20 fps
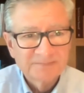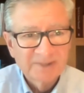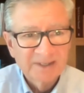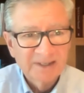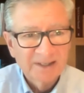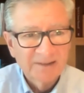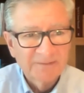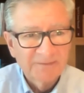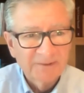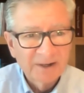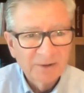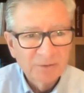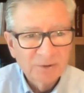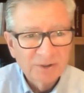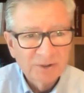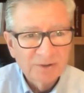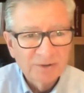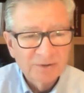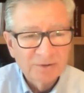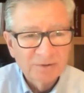If I were
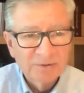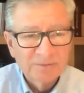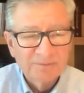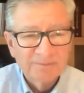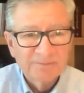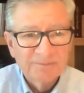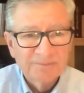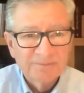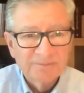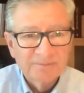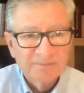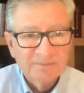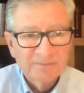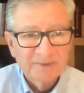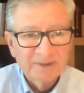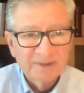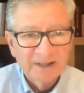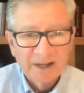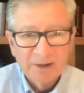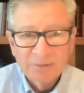you,
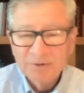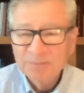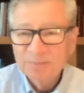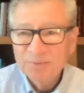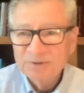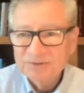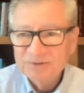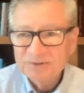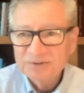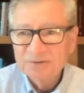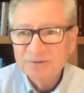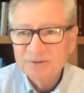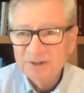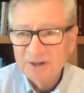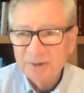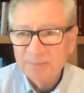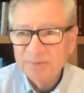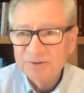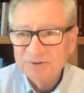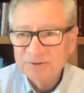I would pursue an
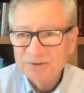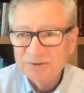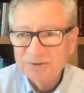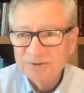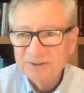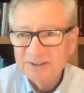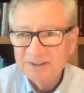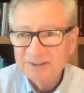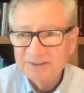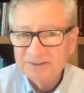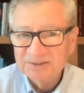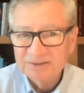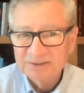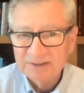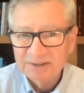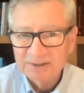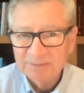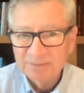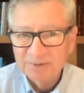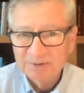opportunity in
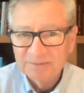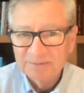sleep.